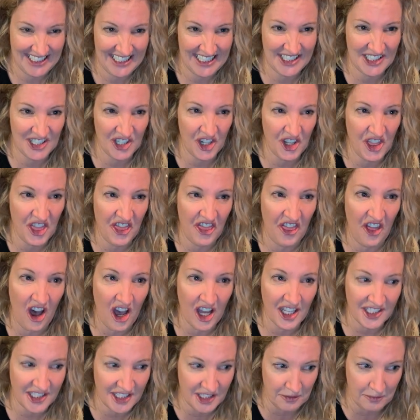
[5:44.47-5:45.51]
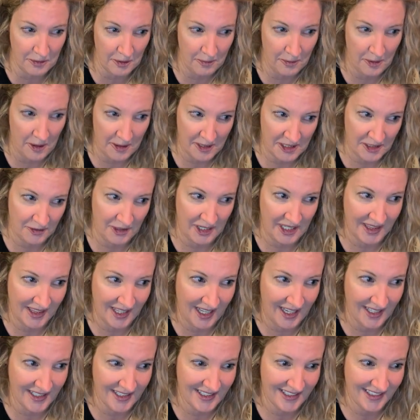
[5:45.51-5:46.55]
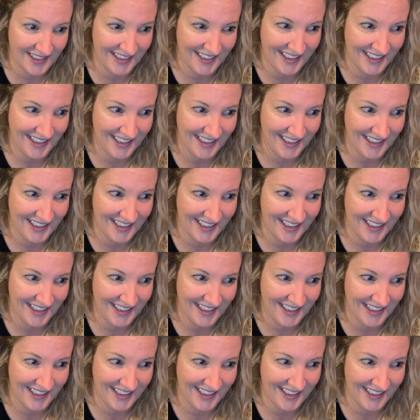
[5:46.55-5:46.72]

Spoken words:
It's our thoughts that perpetuate that.